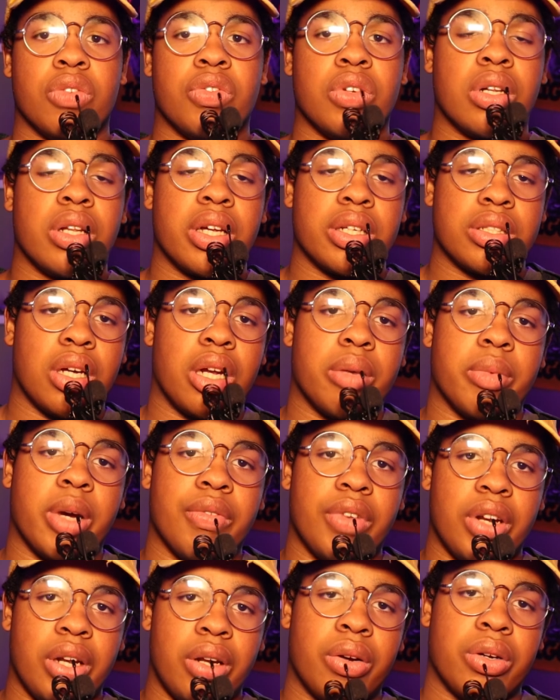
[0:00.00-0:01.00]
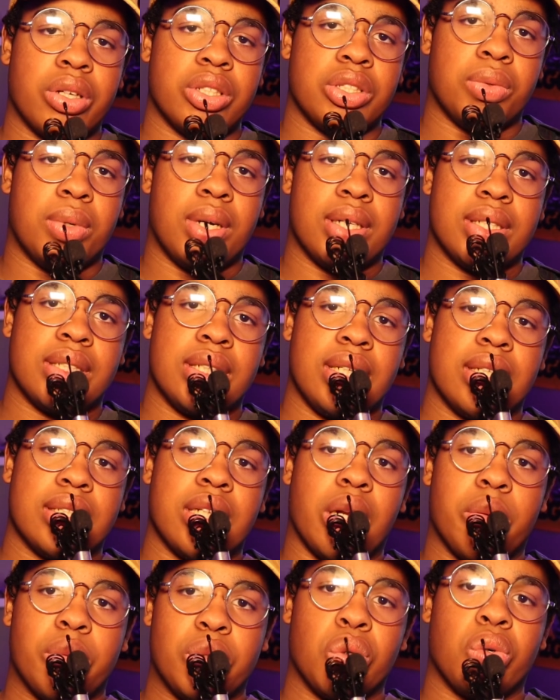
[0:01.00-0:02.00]
if you clicked on my video because you wanted to see a
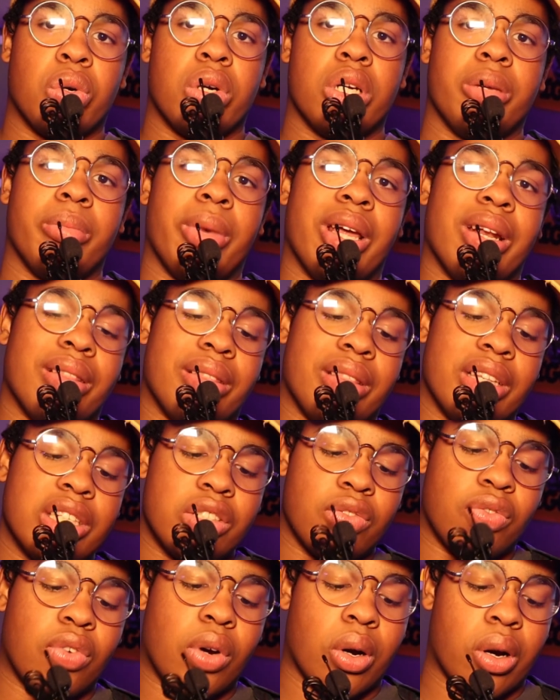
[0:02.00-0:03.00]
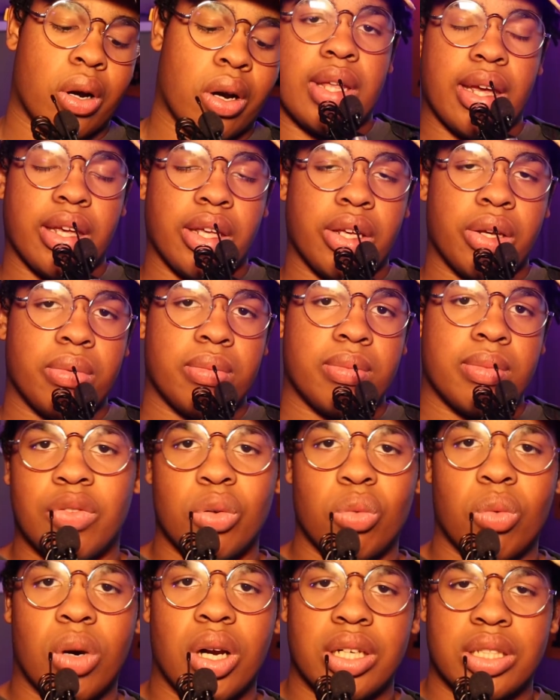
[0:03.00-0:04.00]
setup tour and you made it this far, thank you. If
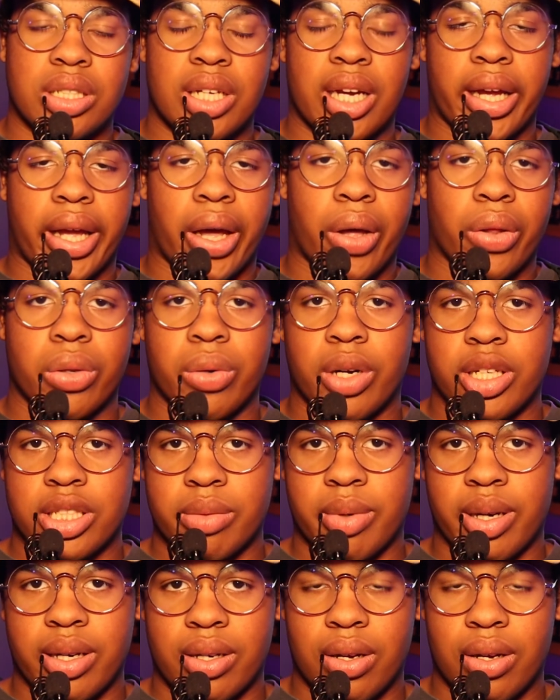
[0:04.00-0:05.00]
you want to check out the rest of my